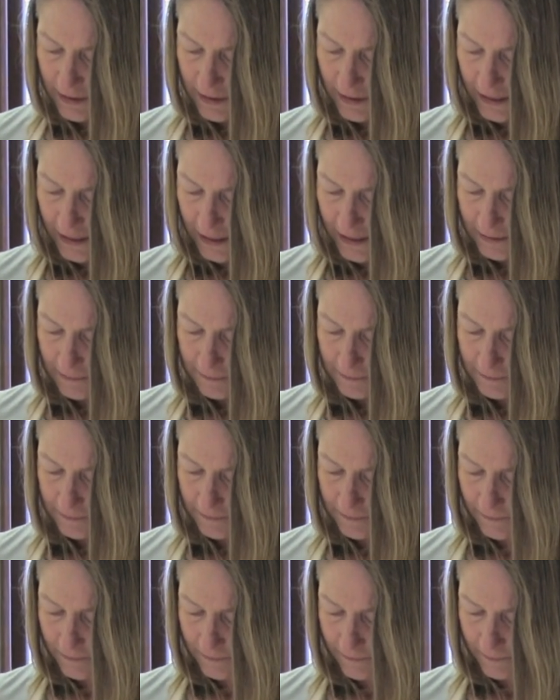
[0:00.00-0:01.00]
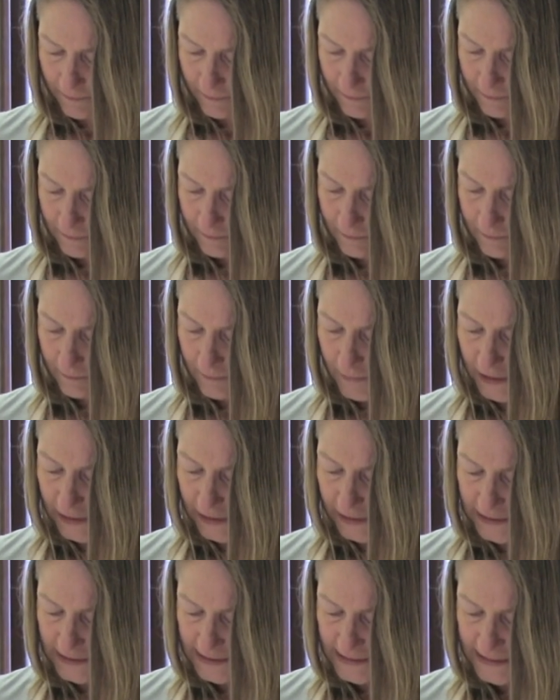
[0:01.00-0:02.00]

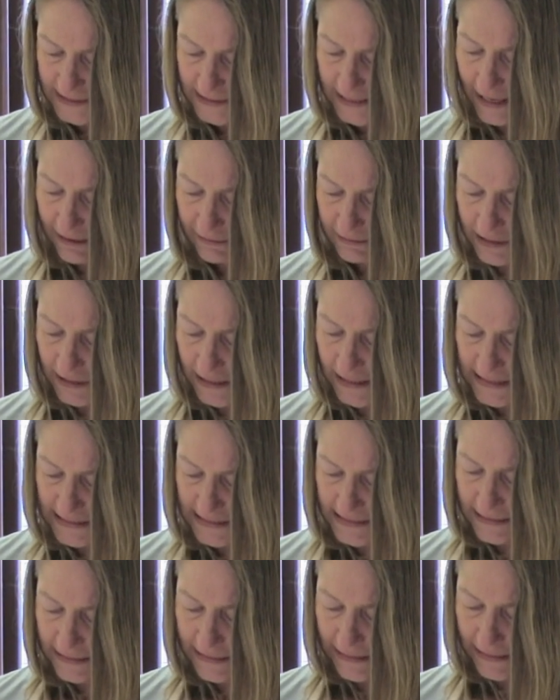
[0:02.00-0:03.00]
Partly because this carrot is